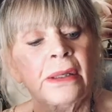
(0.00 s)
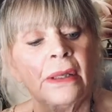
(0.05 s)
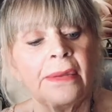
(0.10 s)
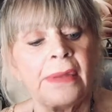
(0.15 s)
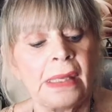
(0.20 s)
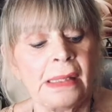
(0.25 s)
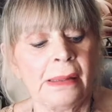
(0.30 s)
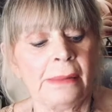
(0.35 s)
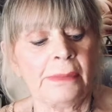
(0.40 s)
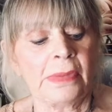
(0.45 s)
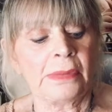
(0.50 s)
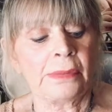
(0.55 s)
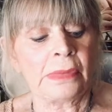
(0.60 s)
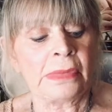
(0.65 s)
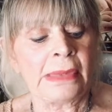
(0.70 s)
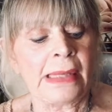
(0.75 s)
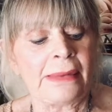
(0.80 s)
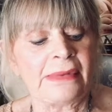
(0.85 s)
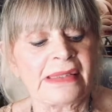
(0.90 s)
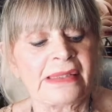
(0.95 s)
And then
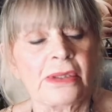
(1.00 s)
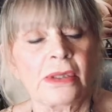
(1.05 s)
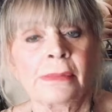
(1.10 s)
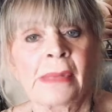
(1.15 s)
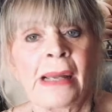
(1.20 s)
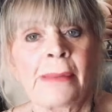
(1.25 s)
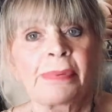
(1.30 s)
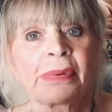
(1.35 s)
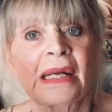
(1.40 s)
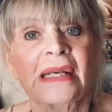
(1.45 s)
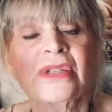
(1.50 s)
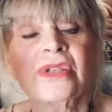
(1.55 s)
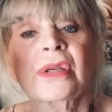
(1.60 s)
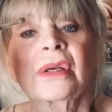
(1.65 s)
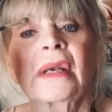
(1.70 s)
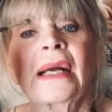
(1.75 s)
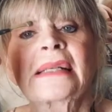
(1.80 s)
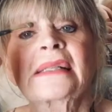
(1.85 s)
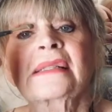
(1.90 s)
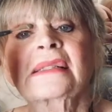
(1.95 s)
when I was doing my
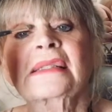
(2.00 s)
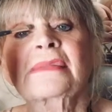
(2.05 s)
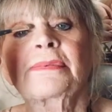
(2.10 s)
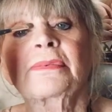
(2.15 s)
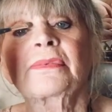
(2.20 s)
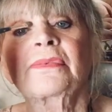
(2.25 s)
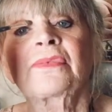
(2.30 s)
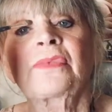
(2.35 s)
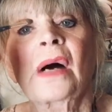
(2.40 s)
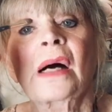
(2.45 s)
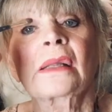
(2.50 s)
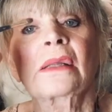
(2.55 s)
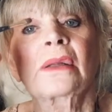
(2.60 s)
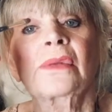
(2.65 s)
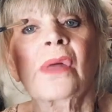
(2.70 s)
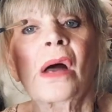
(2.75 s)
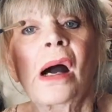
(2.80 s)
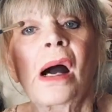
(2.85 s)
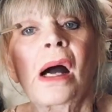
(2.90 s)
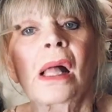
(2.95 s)
blusher, I just followed
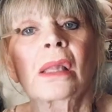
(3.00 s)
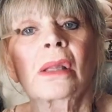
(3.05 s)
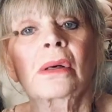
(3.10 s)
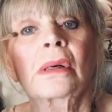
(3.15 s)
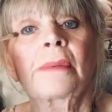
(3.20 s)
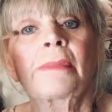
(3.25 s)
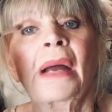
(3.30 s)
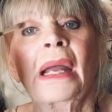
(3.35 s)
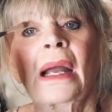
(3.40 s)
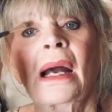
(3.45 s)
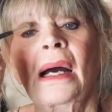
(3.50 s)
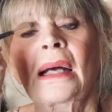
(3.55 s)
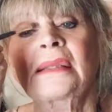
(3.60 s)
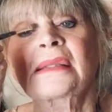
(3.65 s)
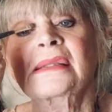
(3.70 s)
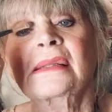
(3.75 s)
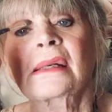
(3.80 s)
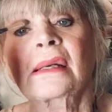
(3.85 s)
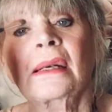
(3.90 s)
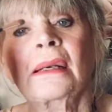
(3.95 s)
the hollow of my eyes
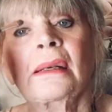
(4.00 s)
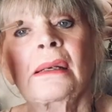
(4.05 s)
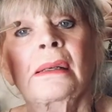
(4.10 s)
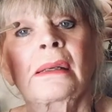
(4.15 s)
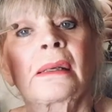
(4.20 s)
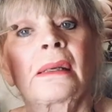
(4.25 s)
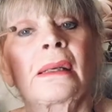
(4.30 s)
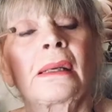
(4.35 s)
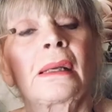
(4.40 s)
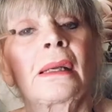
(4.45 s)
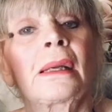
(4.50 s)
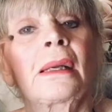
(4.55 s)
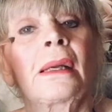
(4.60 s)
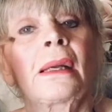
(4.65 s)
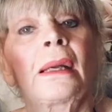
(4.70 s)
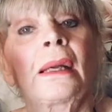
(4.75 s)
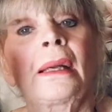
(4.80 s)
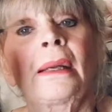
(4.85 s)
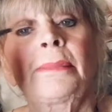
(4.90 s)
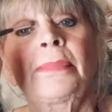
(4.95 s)
there
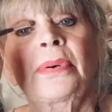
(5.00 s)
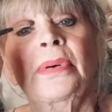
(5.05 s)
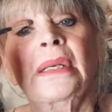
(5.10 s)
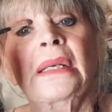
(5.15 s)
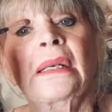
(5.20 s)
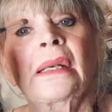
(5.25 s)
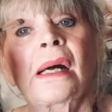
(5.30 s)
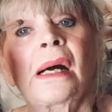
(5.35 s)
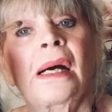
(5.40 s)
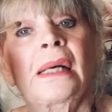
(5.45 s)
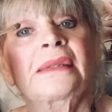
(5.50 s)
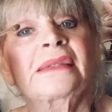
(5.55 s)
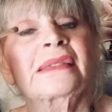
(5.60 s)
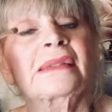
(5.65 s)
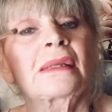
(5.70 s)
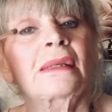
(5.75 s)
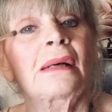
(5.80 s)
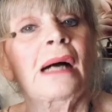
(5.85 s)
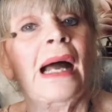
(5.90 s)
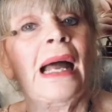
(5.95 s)
and put it on.
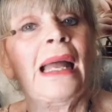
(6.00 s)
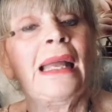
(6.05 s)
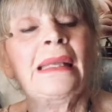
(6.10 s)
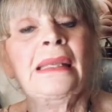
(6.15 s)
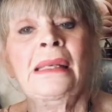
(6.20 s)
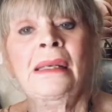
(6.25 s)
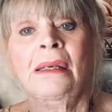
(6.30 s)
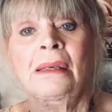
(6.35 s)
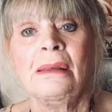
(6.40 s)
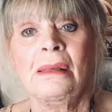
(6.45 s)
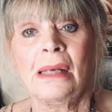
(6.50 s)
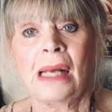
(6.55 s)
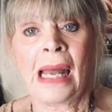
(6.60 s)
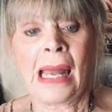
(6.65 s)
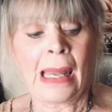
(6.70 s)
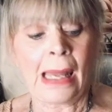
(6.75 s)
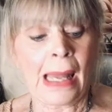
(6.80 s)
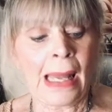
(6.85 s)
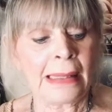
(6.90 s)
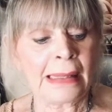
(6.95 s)
So, you know,
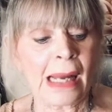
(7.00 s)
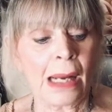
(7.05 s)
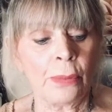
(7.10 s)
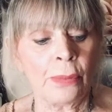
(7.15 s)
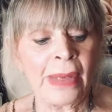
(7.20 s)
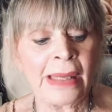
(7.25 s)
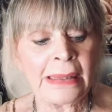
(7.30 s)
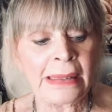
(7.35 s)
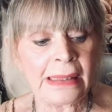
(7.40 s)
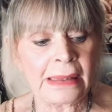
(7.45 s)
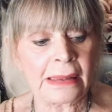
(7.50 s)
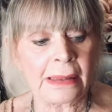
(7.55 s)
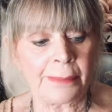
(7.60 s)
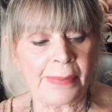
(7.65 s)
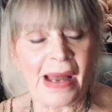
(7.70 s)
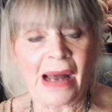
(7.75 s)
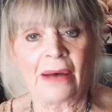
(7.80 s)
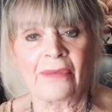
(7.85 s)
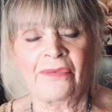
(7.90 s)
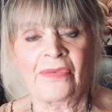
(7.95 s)
I, I got ready in
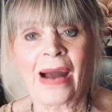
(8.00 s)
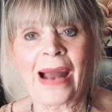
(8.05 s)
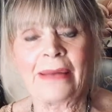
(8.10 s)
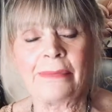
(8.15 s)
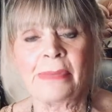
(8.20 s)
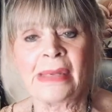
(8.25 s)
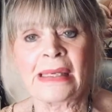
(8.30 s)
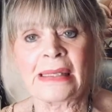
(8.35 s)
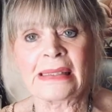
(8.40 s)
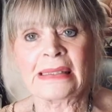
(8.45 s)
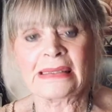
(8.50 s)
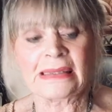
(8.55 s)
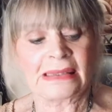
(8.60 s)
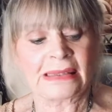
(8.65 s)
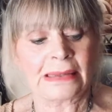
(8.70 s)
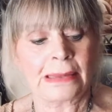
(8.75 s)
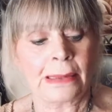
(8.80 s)
about five minutes.